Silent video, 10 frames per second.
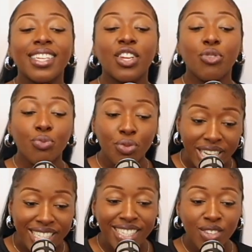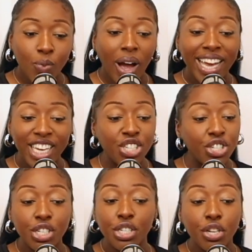The reason why he
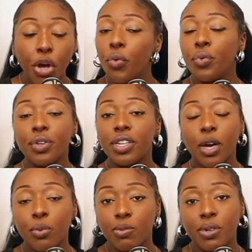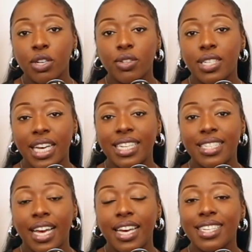should have known there would be no
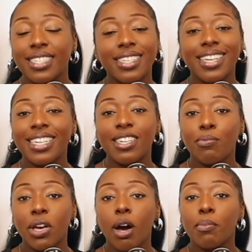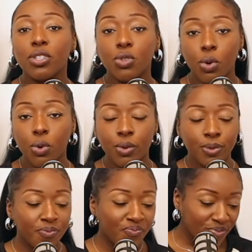second date is because I didn't pick up his call.
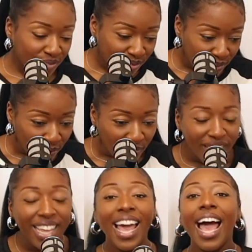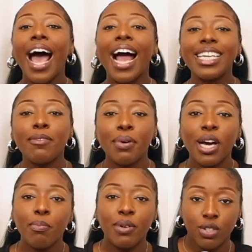I didn't
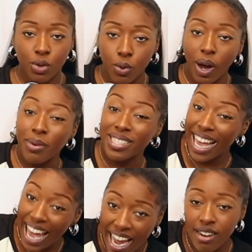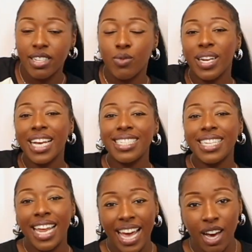pick up his call. I was airing. When I
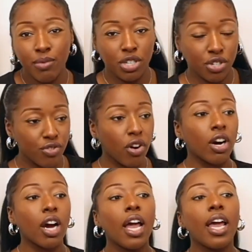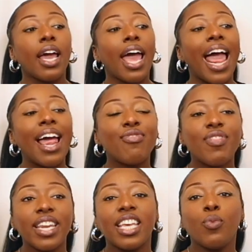say the air was strong. And
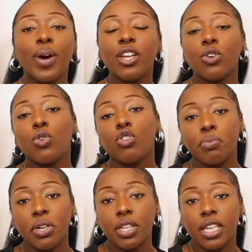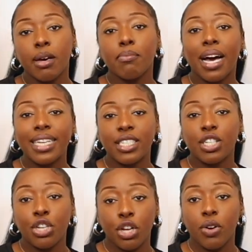then he went and called me on a number I
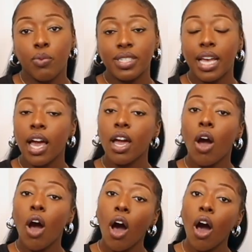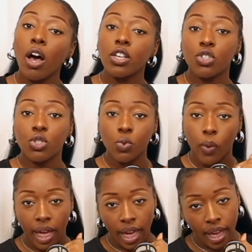didn't know and was like, oh,
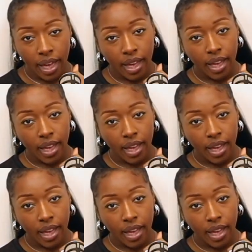swear?